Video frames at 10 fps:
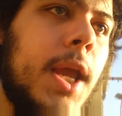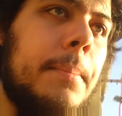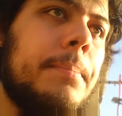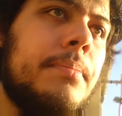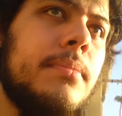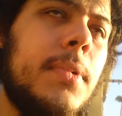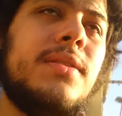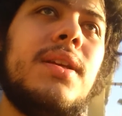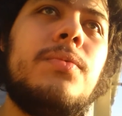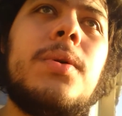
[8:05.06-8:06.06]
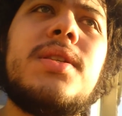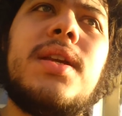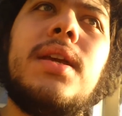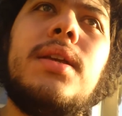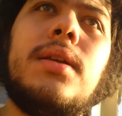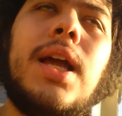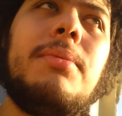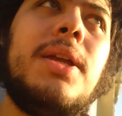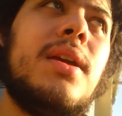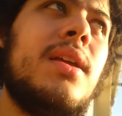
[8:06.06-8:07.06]
yeah, but it was. A, a, I
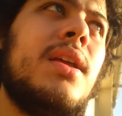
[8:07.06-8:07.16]
mean.